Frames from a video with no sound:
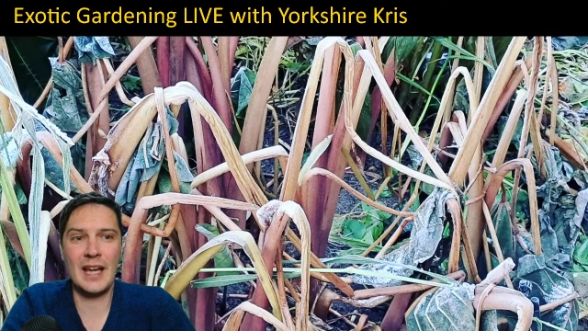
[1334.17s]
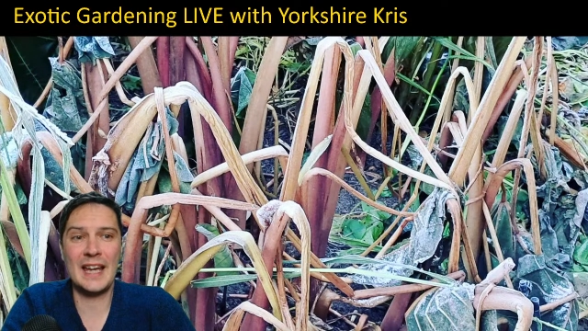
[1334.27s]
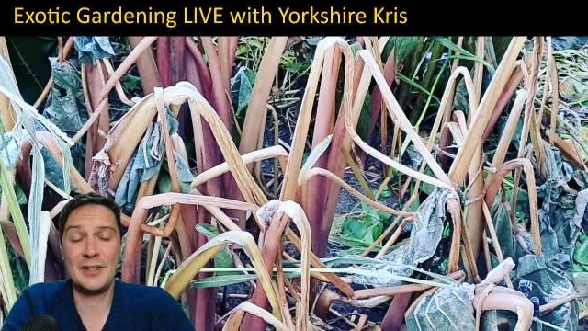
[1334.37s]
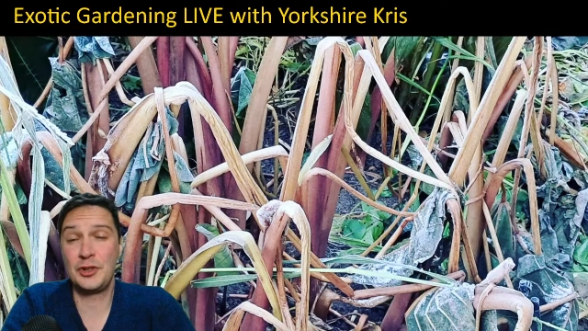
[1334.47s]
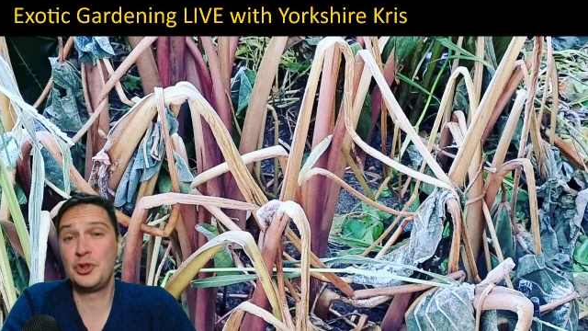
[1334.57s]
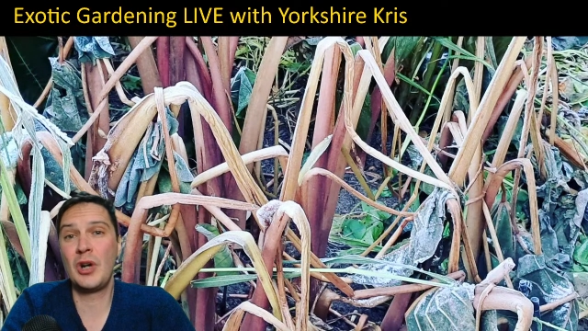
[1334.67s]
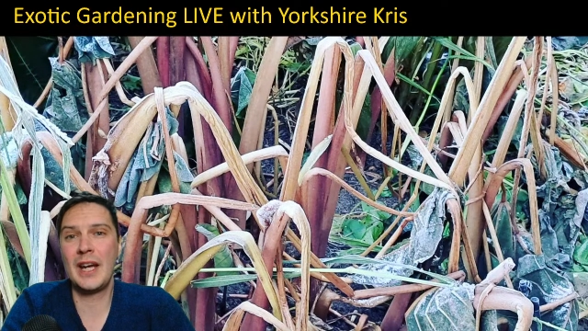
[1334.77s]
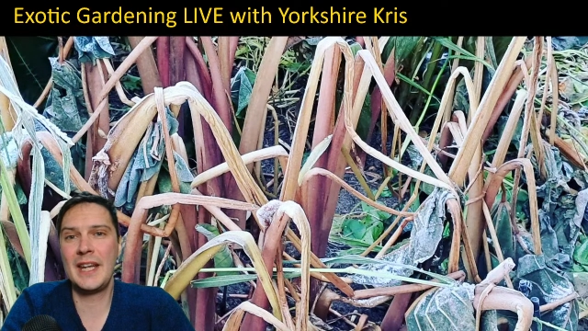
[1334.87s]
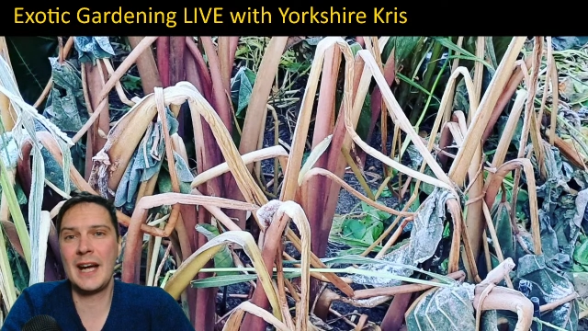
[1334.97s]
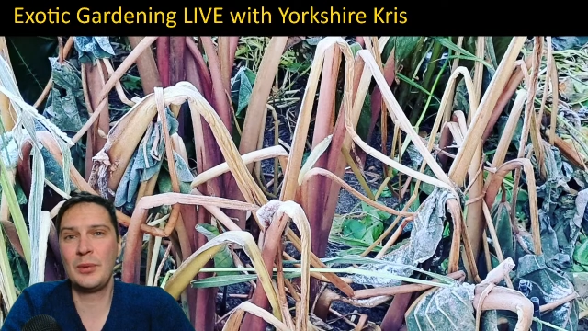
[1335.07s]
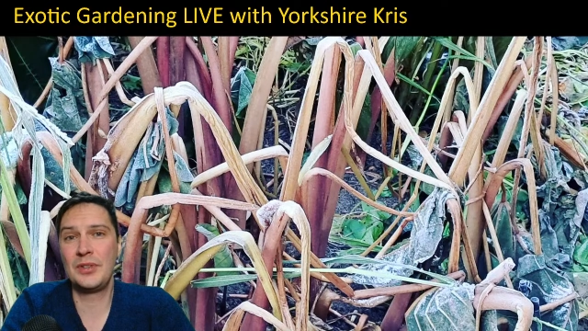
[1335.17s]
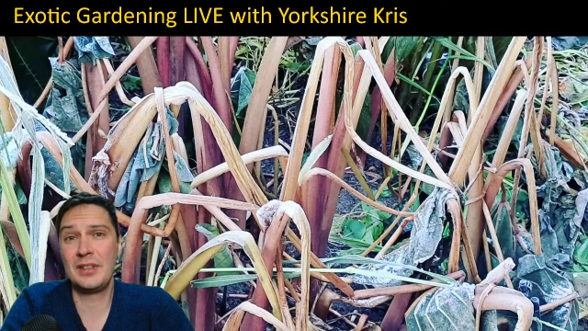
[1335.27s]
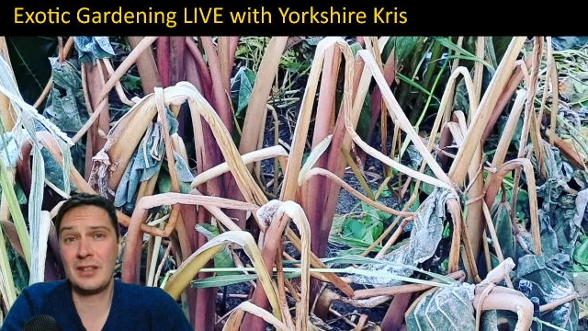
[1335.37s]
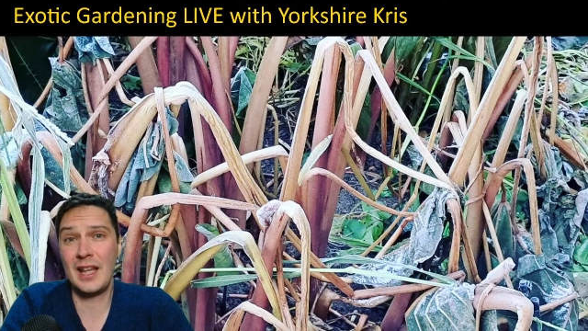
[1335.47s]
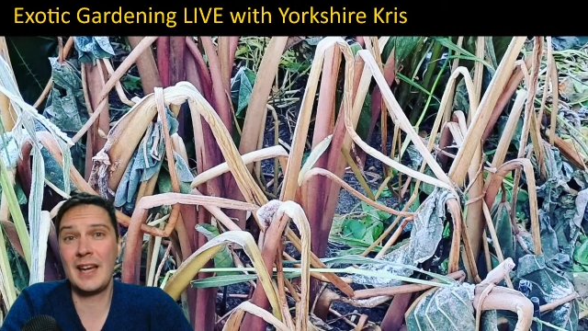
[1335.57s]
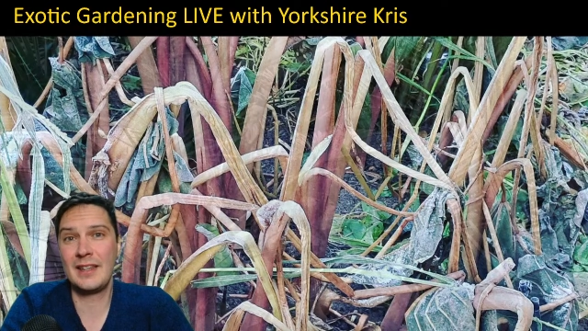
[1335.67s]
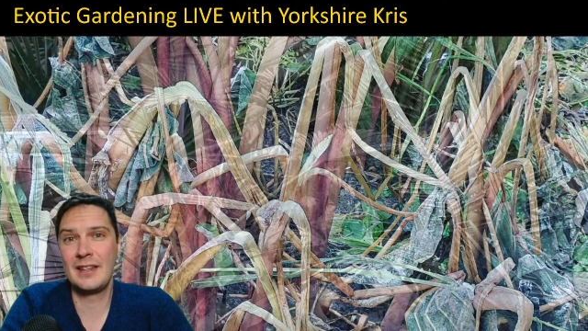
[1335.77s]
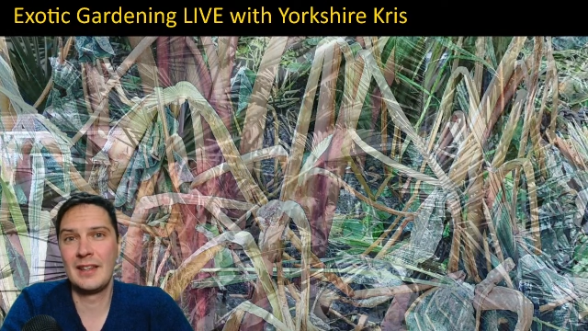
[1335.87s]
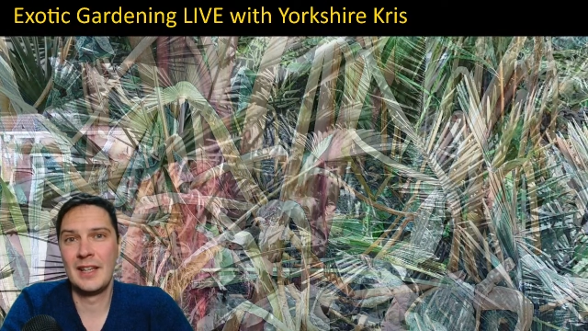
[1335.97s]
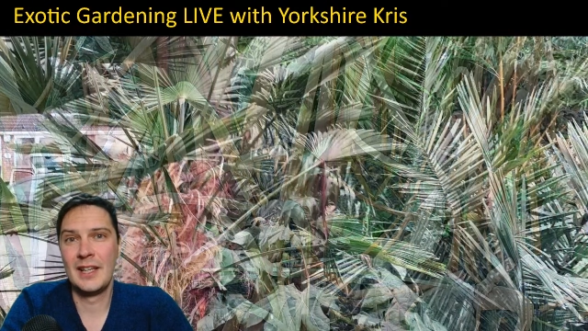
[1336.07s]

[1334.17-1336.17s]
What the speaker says: and it's drying out, and it's like